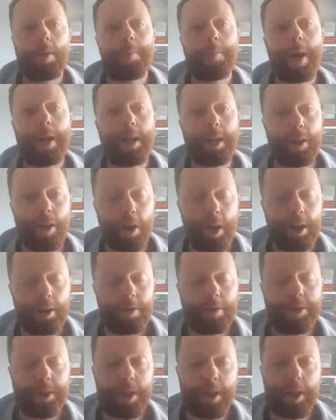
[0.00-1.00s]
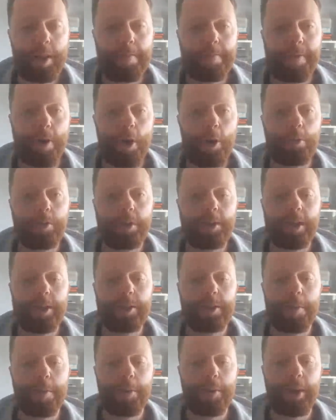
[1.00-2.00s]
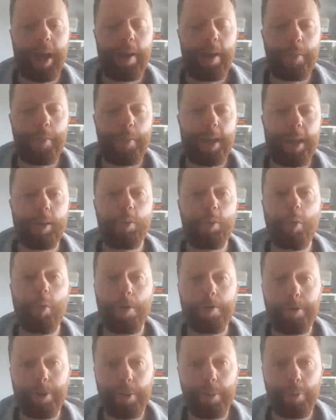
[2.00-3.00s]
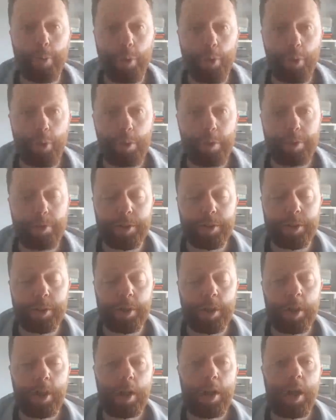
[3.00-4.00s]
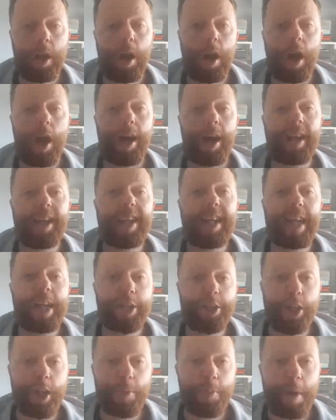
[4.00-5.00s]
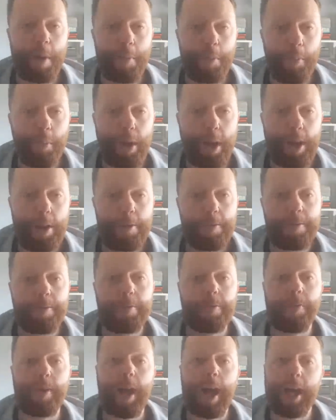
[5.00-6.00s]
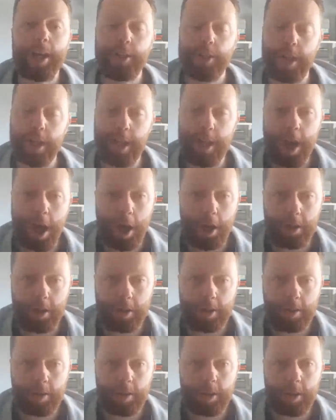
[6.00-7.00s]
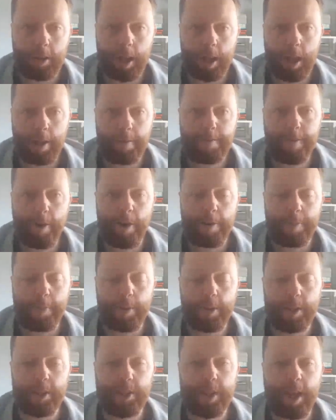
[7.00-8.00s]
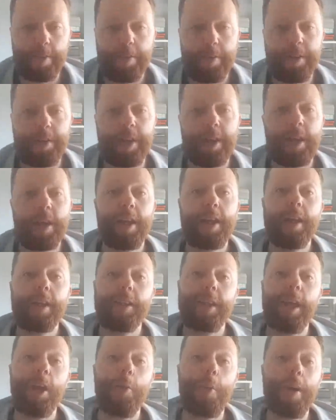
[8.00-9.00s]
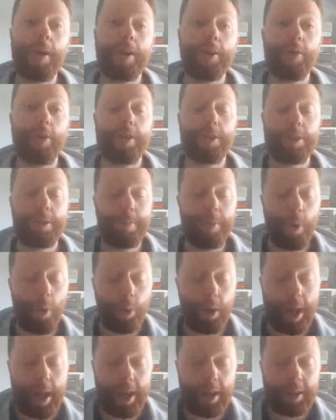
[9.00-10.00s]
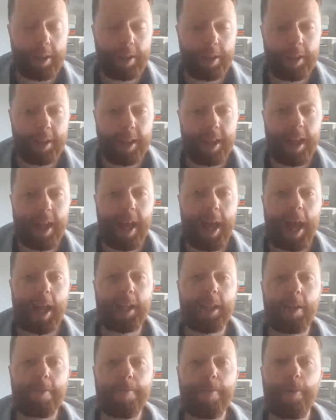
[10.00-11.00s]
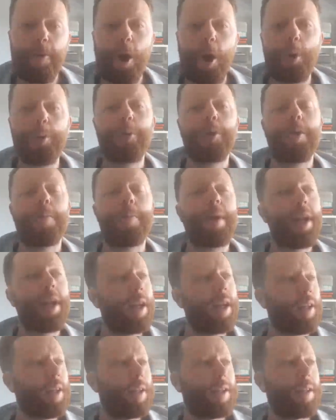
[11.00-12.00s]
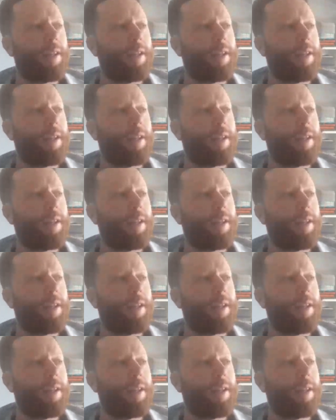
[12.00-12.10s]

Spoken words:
Man United obviously involved in this double game week. Watford and Wolves. I initially went with Ashley Young at 5.7. Then I went Chris Smalling. And then I thought, hold on a minute.